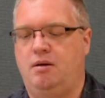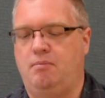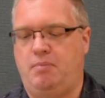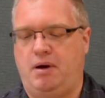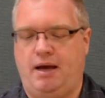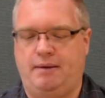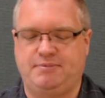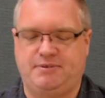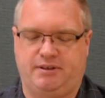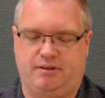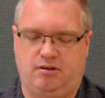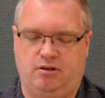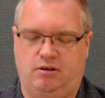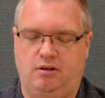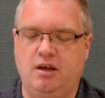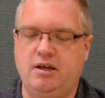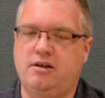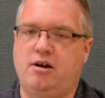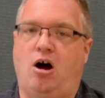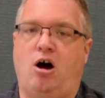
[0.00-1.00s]
popsicle.
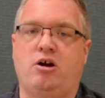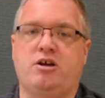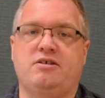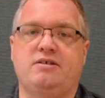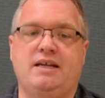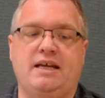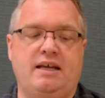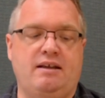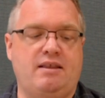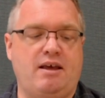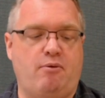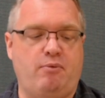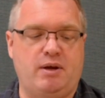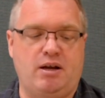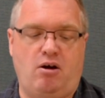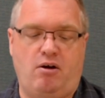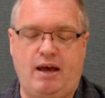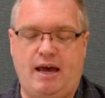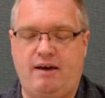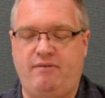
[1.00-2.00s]
All you need that we
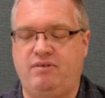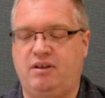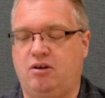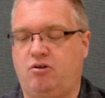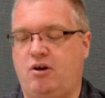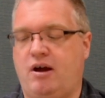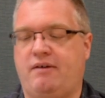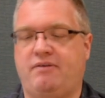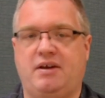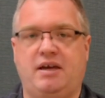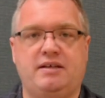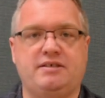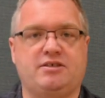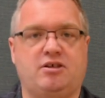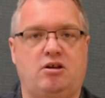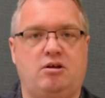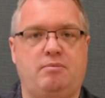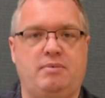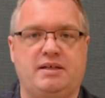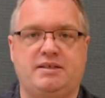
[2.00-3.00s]
don't have in the craft kit is
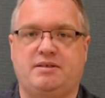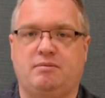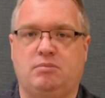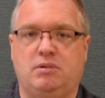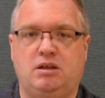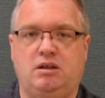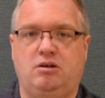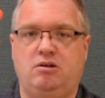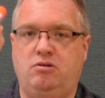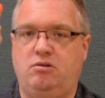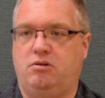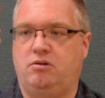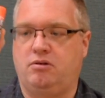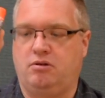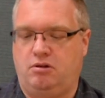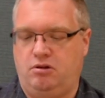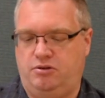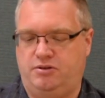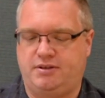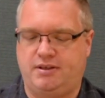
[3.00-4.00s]
going to be some glue or a
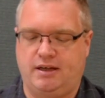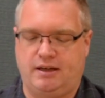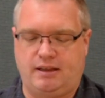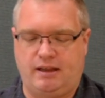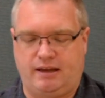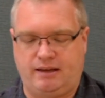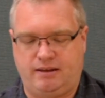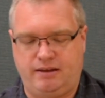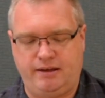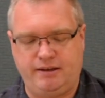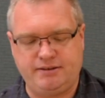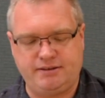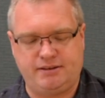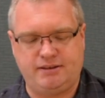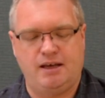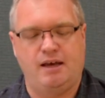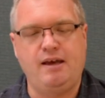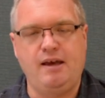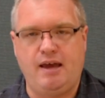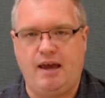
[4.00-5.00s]
glue stick like
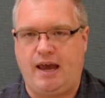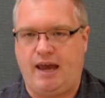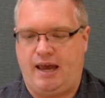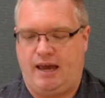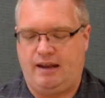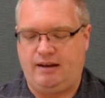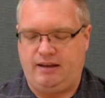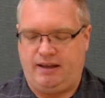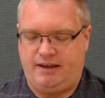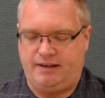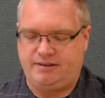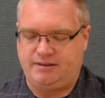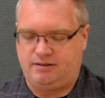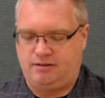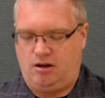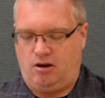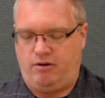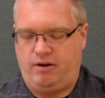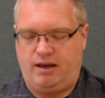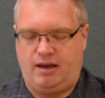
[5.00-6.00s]
this. And let's
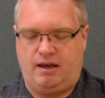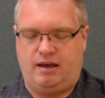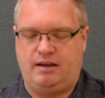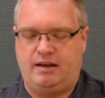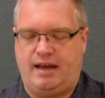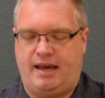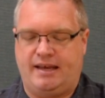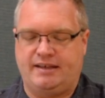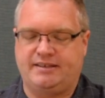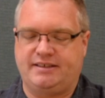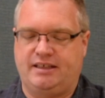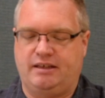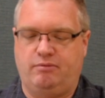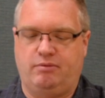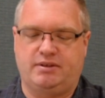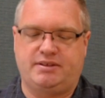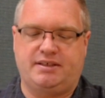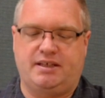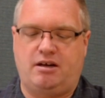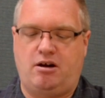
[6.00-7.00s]
go ahead and see
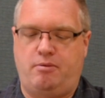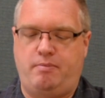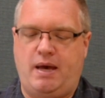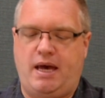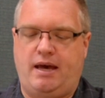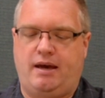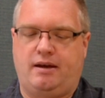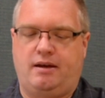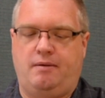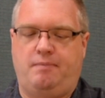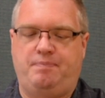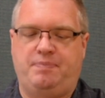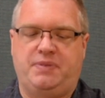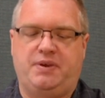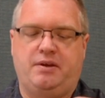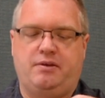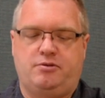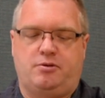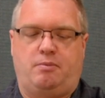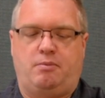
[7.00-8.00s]
what's in our bag.
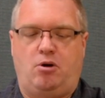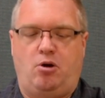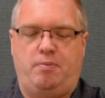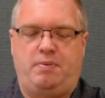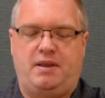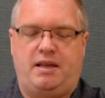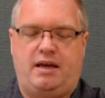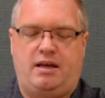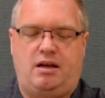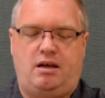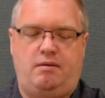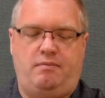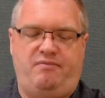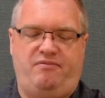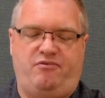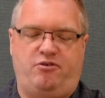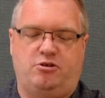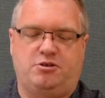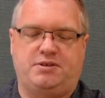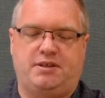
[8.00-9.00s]
So I'm going to open that up.
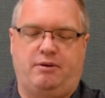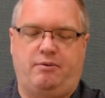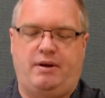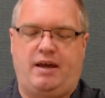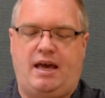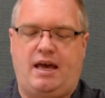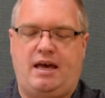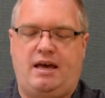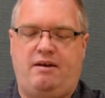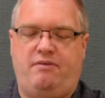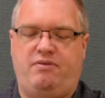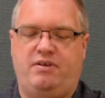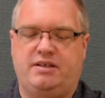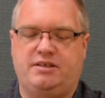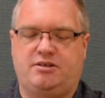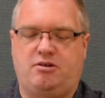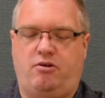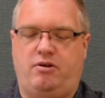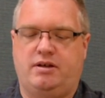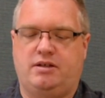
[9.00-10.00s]
First thing we have is
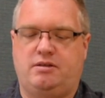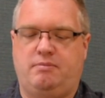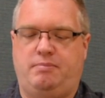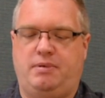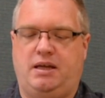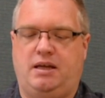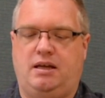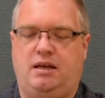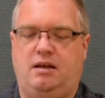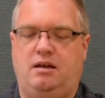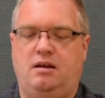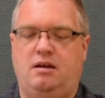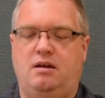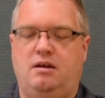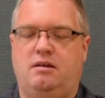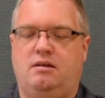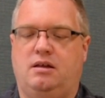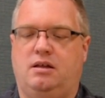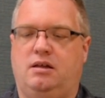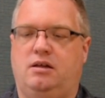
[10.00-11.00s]
going to be
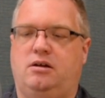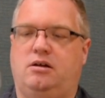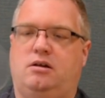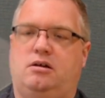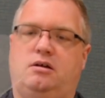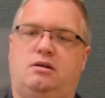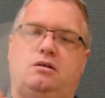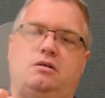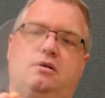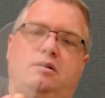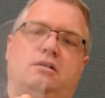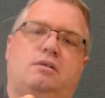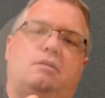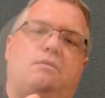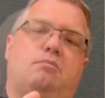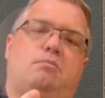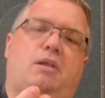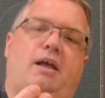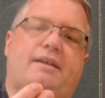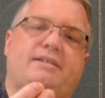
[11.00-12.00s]
the little
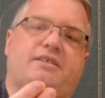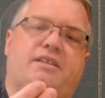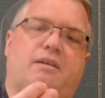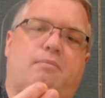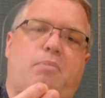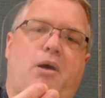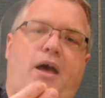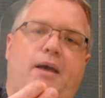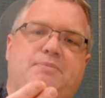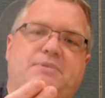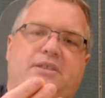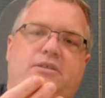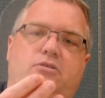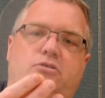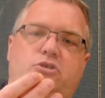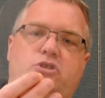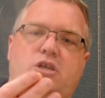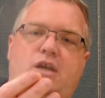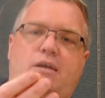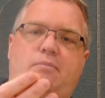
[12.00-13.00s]
plastic popsicle
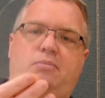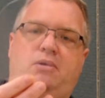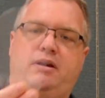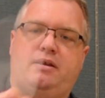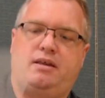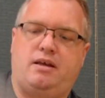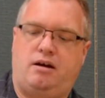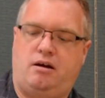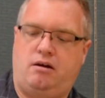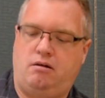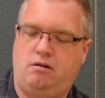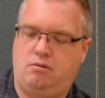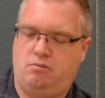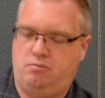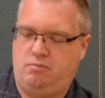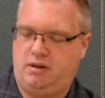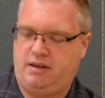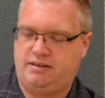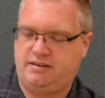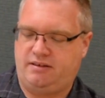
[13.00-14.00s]
shape right there. I'm going
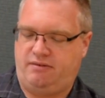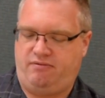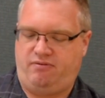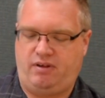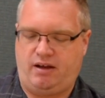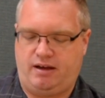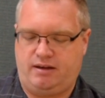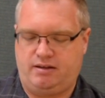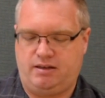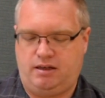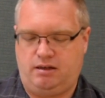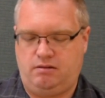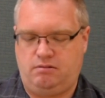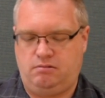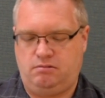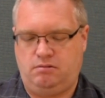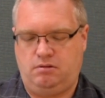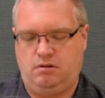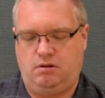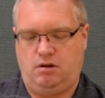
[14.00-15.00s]
to place it flat
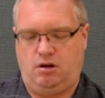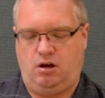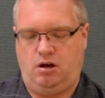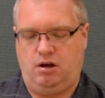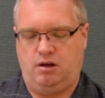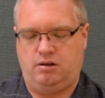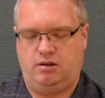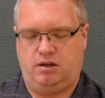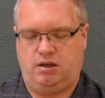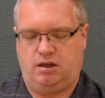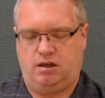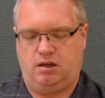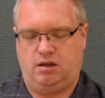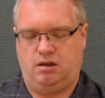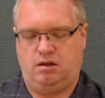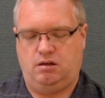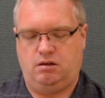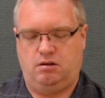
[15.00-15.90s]
down on the